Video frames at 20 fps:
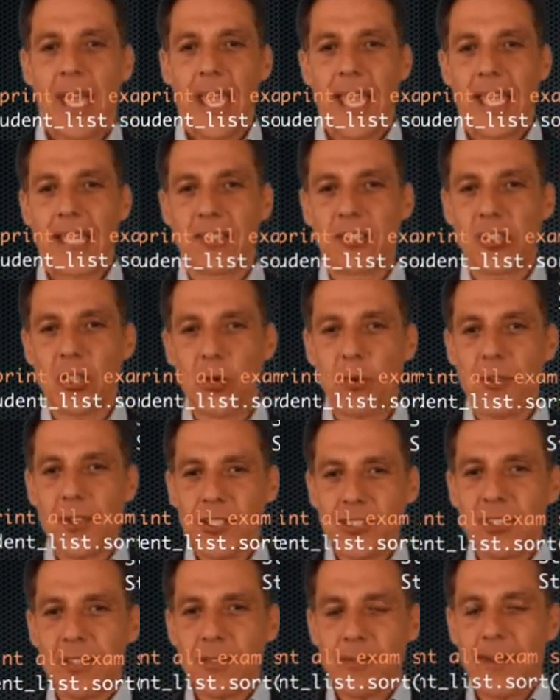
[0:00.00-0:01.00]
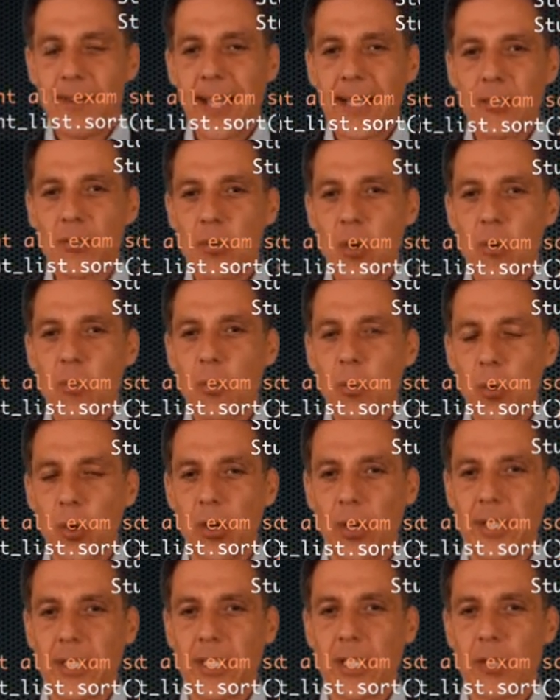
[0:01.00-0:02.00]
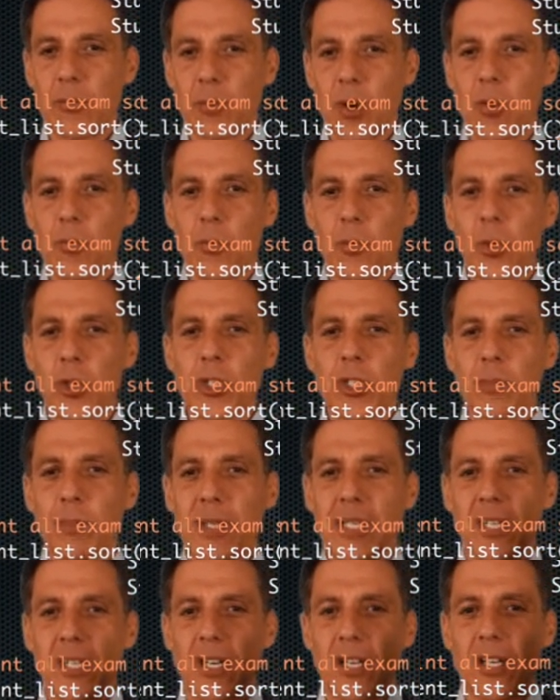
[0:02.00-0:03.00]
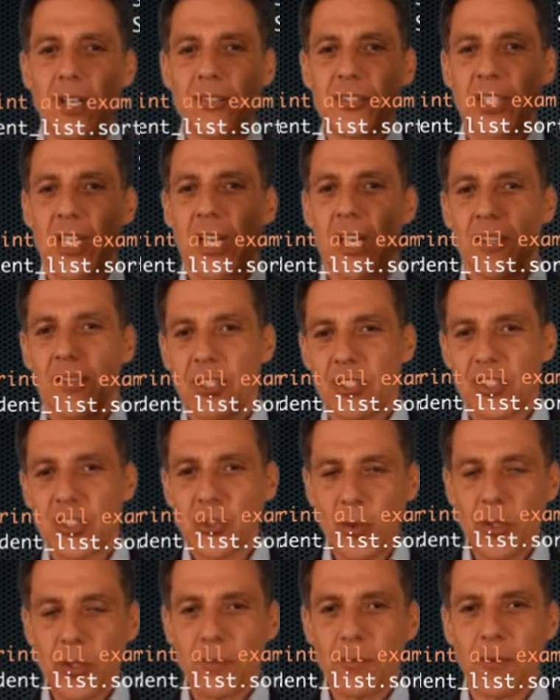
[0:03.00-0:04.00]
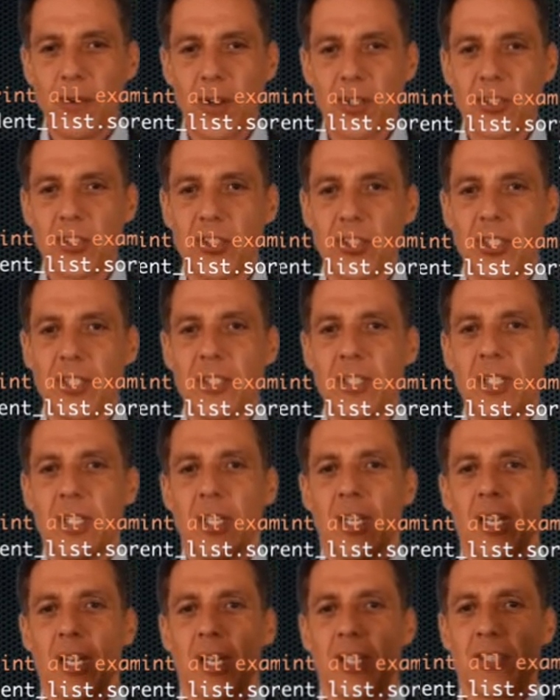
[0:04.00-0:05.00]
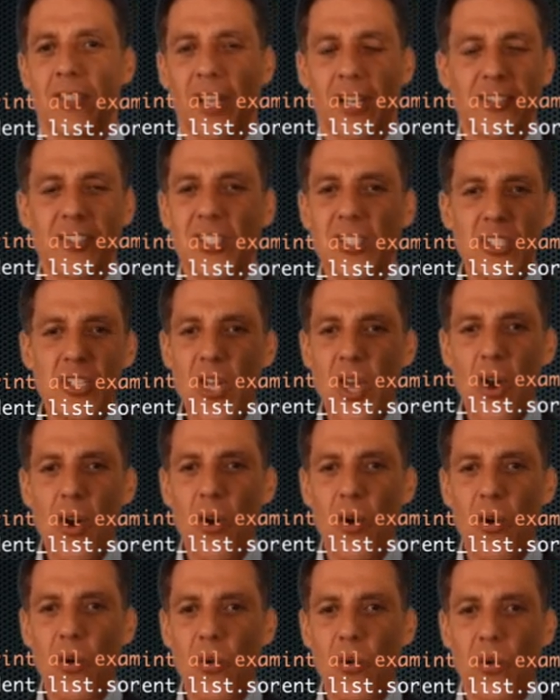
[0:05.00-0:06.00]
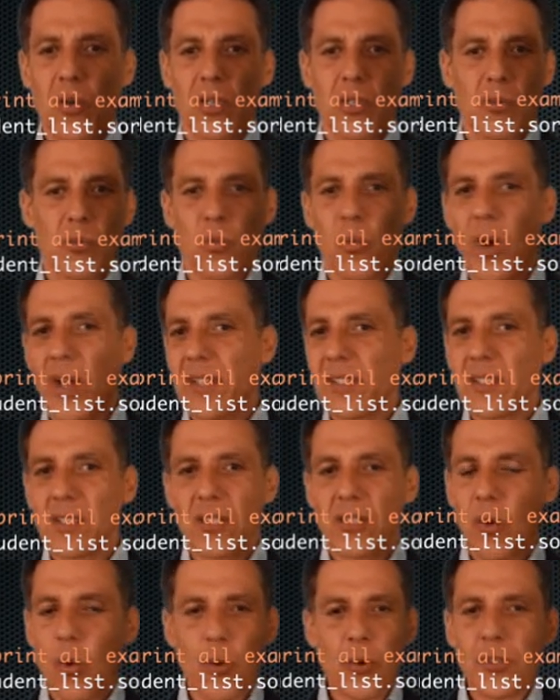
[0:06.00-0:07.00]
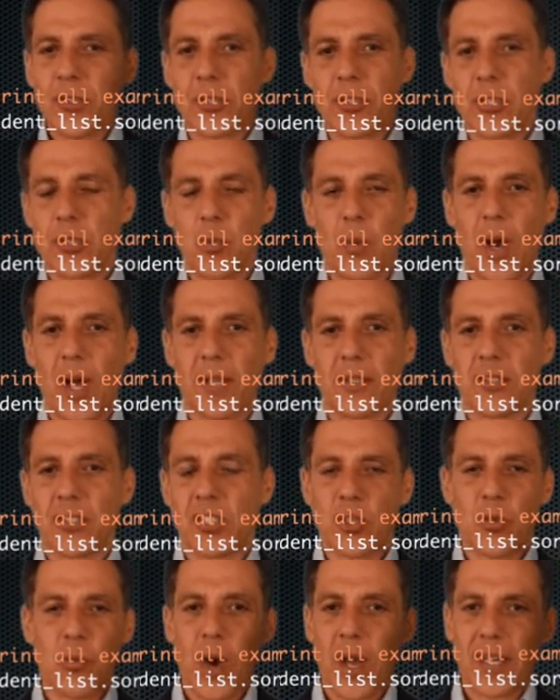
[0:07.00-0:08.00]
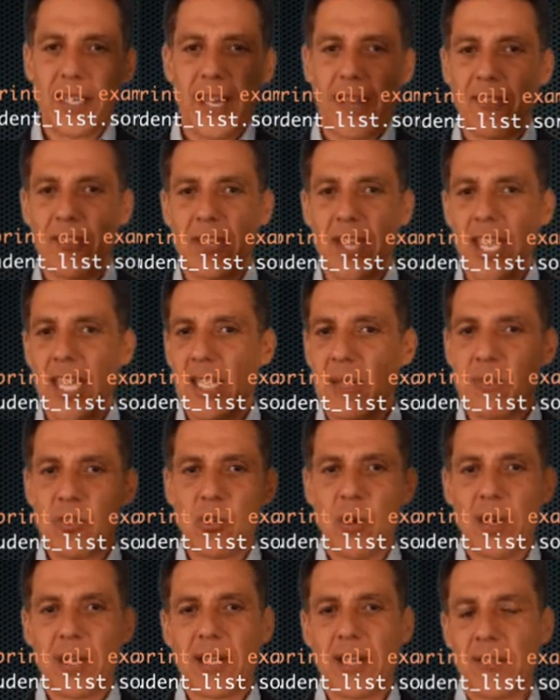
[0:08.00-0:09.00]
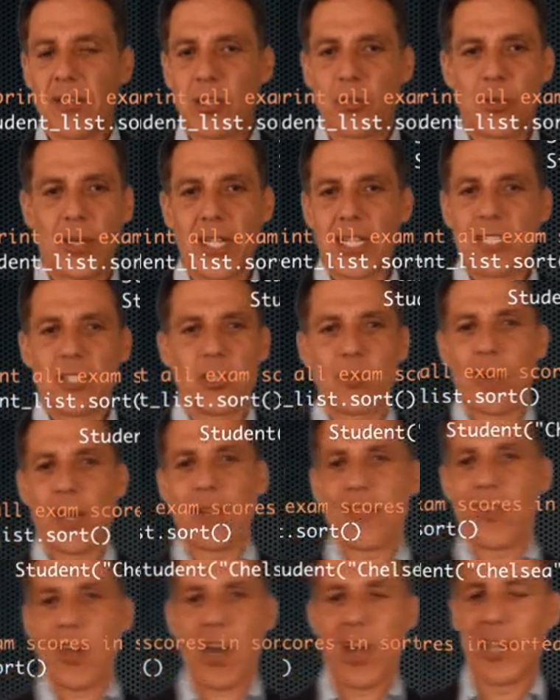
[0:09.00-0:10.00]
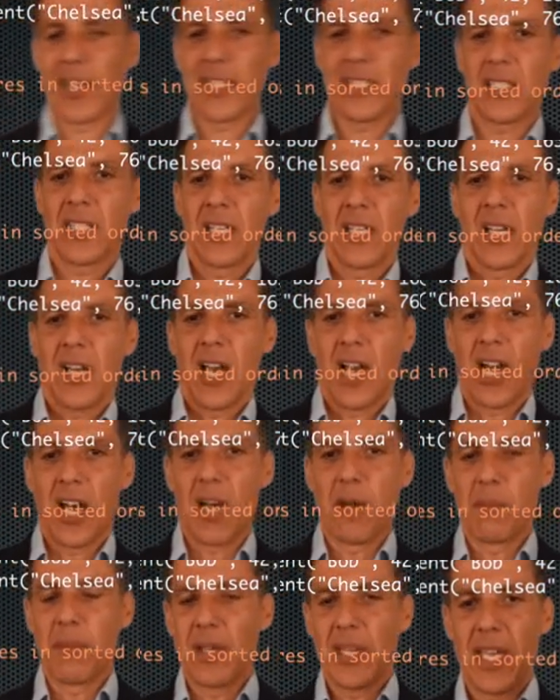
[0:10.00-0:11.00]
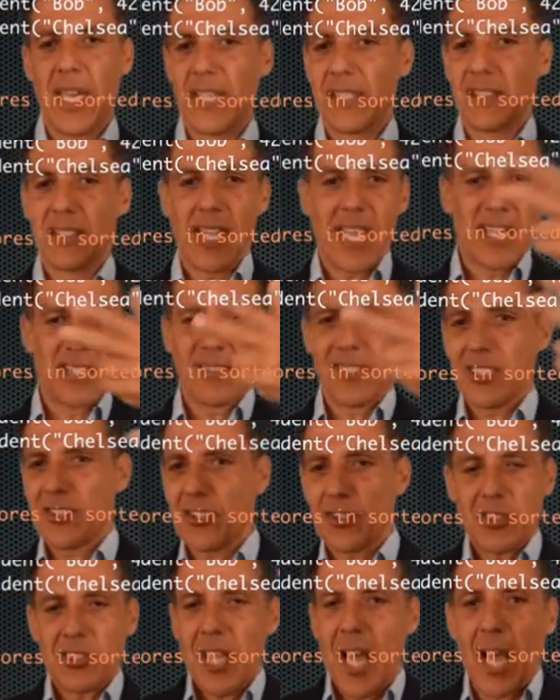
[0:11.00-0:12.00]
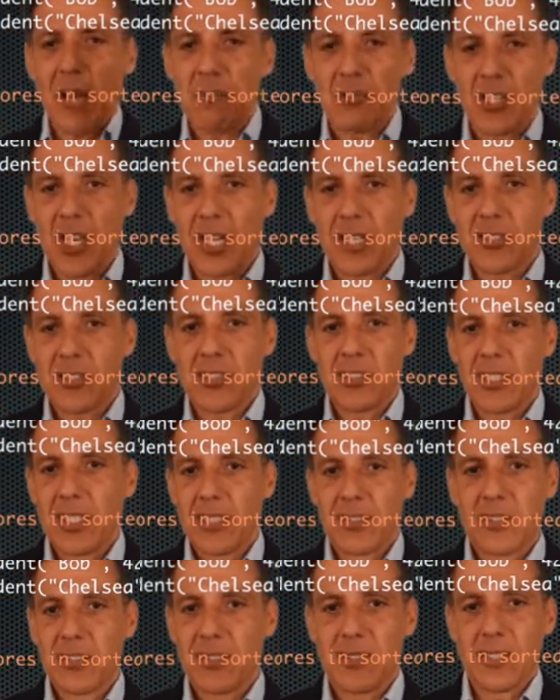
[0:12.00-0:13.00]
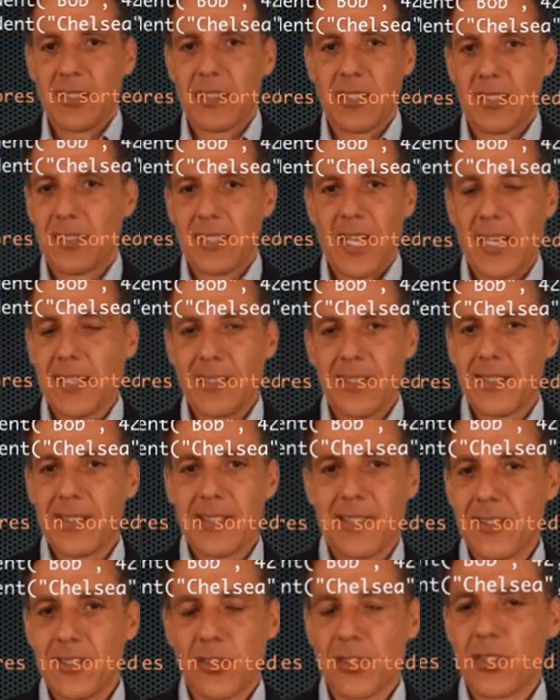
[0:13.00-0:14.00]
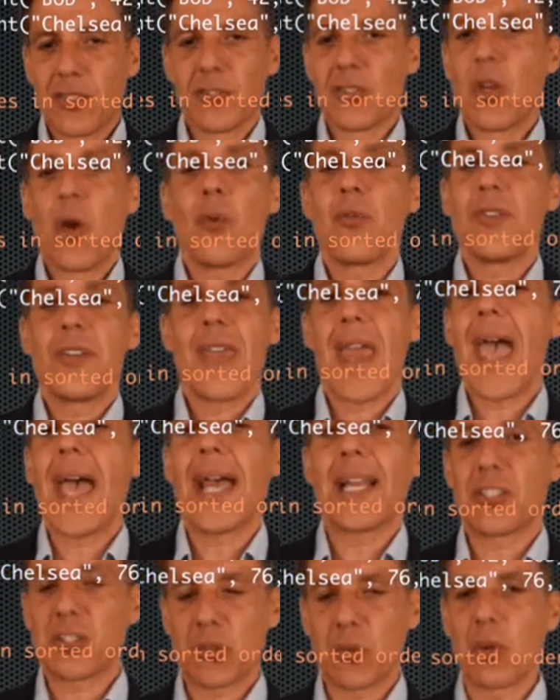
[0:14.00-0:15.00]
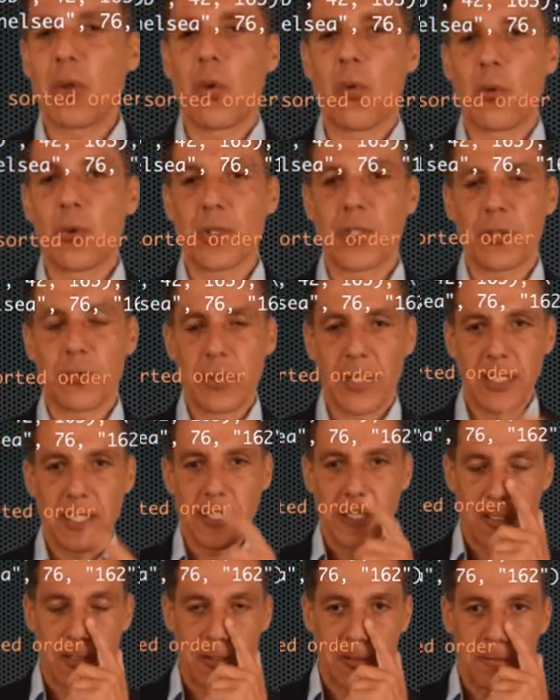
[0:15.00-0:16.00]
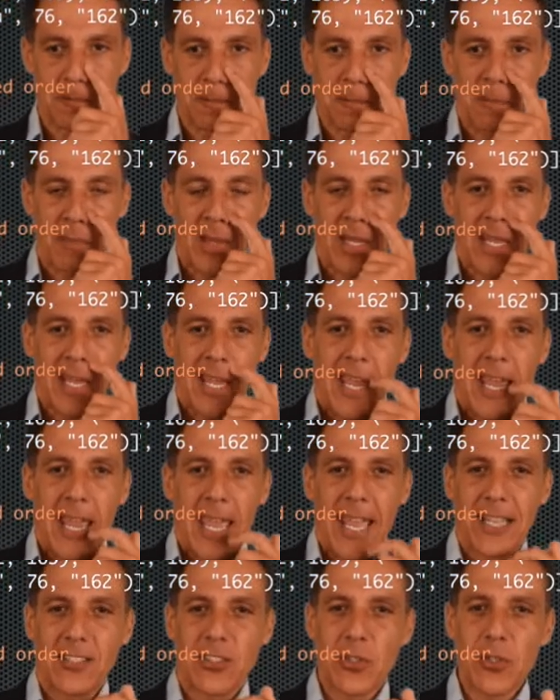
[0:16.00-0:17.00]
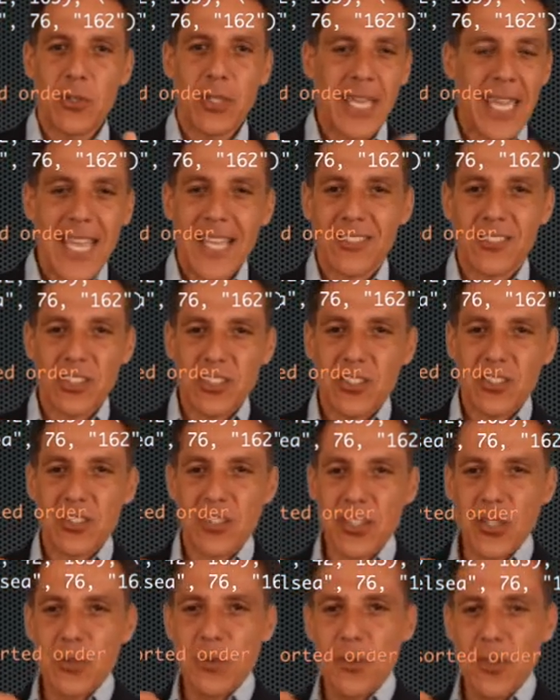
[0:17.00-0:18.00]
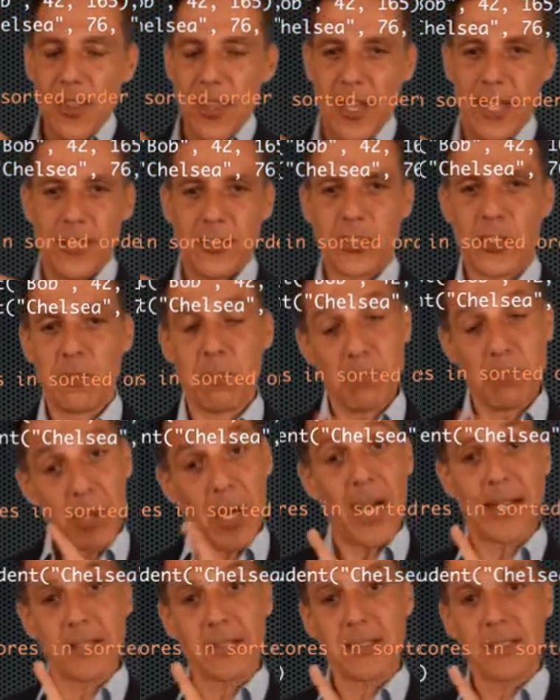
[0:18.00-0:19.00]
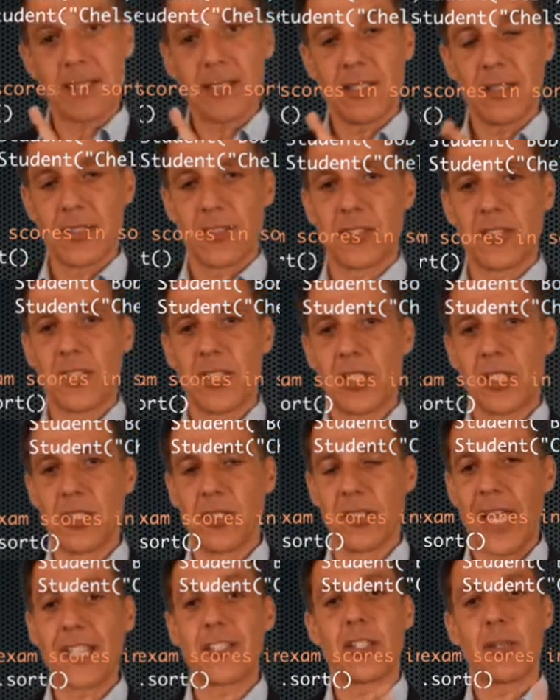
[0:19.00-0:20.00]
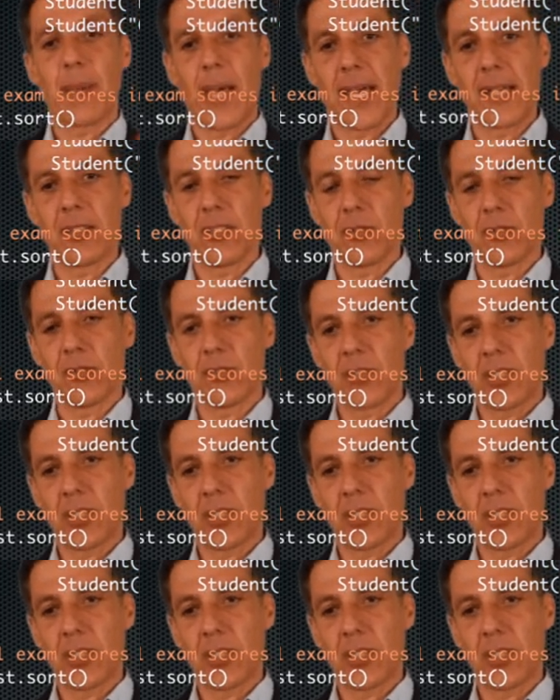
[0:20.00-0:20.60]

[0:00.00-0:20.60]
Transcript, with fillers: And so this, in fact, won't work. And it won't work because the sort function doesn't know what order you want. Do you want it on the name? Do you want it on the grade? Do you want it on the height? Um, and, and these are just objects. It's, it's not a, it's, there's, there's no natural ordering here. And so you can't just do this, but this is the good, that's the bad news.